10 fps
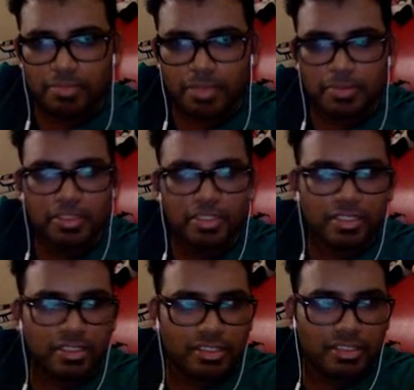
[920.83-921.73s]
memory.
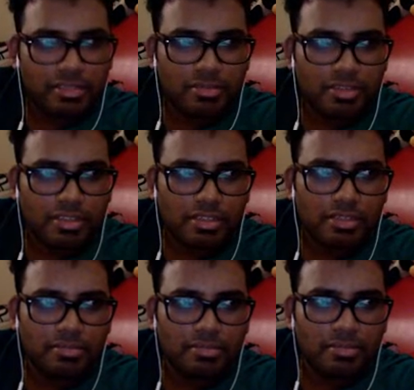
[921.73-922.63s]
Seems like
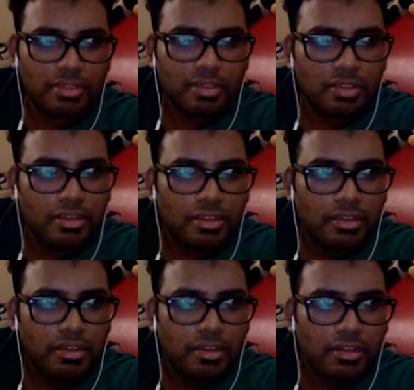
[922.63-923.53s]
some.
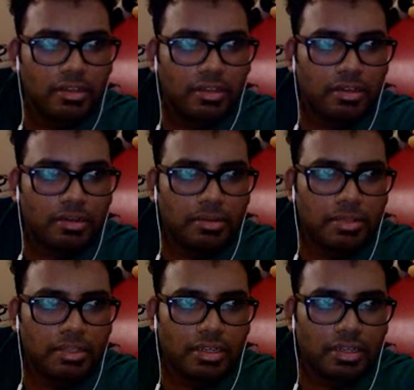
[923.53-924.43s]
Oh my
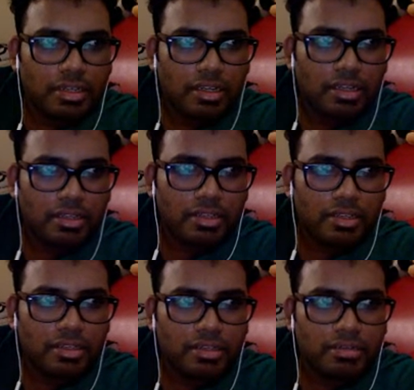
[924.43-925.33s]
god.
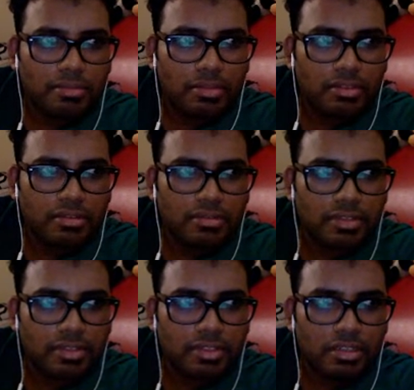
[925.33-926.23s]
Build
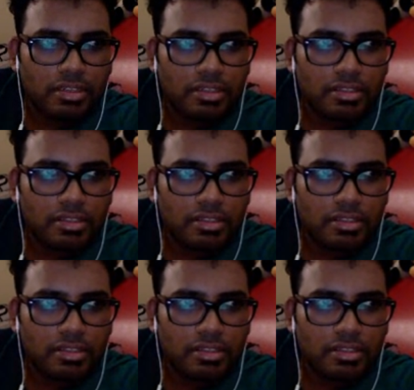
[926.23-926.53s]
failure.